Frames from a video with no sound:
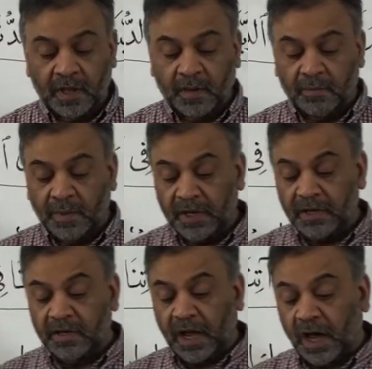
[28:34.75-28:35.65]

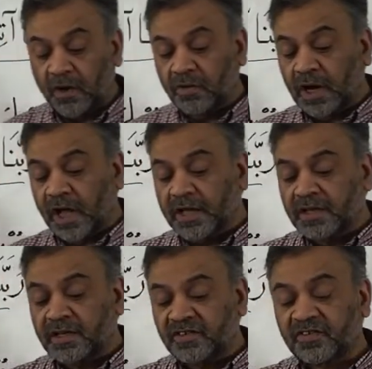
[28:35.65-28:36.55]
Man haula
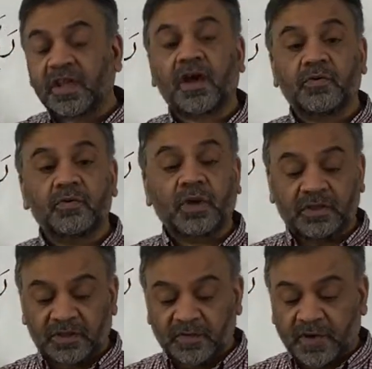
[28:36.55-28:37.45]
in nisa'u
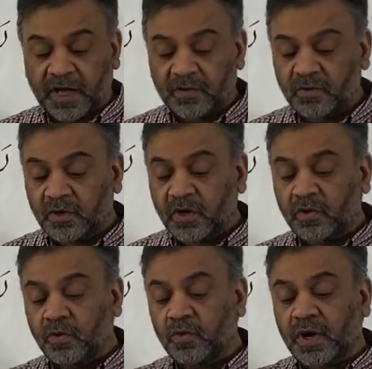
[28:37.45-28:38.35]
at-tiwalu.
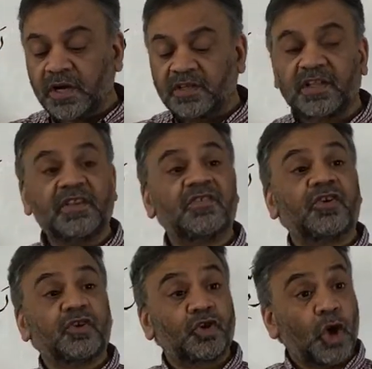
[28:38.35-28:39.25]
Who are these
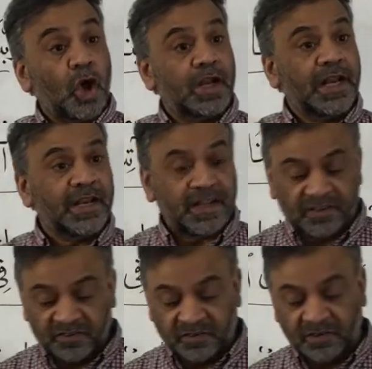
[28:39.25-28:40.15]
tall
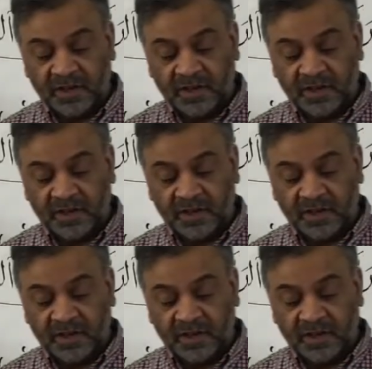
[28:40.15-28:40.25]
ladies?